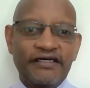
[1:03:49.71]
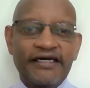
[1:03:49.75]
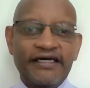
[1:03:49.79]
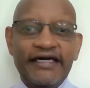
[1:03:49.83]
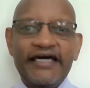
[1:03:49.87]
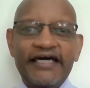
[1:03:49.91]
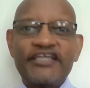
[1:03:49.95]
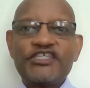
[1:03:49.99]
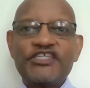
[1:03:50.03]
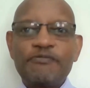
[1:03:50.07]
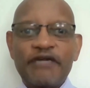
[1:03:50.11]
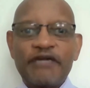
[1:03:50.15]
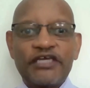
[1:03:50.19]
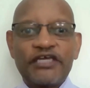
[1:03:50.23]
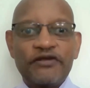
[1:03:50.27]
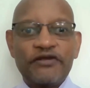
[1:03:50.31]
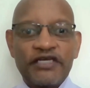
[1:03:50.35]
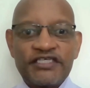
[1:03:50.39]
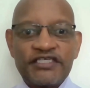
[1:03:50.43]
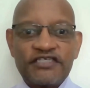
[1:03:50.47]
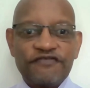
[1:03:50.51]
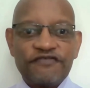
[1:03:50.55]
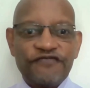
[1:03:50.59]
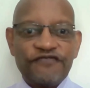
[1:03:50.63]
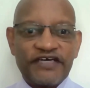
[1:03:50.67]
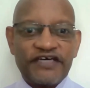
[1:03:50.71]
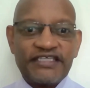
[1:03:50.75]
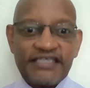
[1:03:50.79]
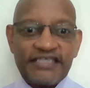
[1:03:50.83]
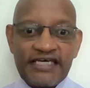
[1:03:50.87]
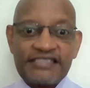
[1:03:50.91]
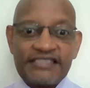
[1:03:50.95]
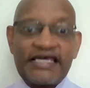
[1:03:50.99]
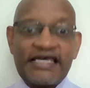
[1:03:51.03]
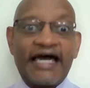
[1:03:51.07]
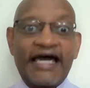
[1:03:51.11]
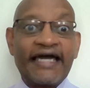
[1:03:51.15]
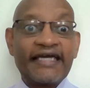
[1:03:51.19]
And speculative
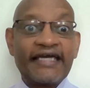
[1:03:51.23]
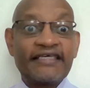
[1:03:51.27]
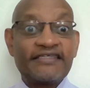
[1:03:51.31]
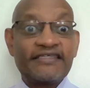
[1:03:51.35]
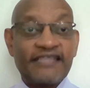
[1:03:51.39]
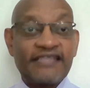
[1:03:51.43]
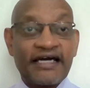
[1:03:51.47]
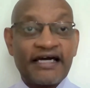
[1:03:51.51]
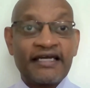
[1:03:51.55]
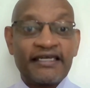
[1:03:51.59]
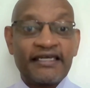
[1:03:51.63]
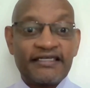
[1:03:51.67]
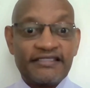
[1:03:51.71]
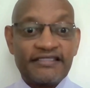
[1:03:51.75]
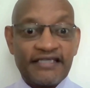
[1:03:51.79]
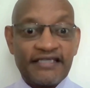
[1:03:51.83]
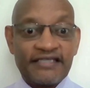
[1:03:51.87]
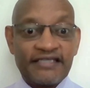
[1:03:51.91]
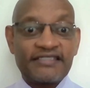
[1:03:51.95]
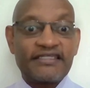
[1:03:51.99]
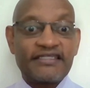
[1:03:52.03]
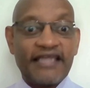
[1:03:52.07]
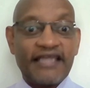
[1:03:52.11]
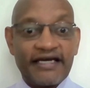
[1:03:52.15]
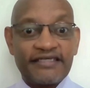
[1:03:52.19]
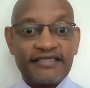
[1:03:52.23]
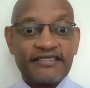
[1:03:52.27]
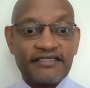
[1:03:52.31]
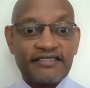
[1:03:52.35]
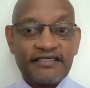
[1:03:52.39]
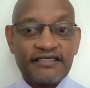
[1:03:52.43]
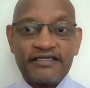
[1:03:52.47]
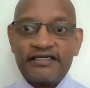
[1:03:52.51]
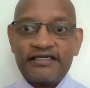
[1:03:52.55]
ventures are exactly just that.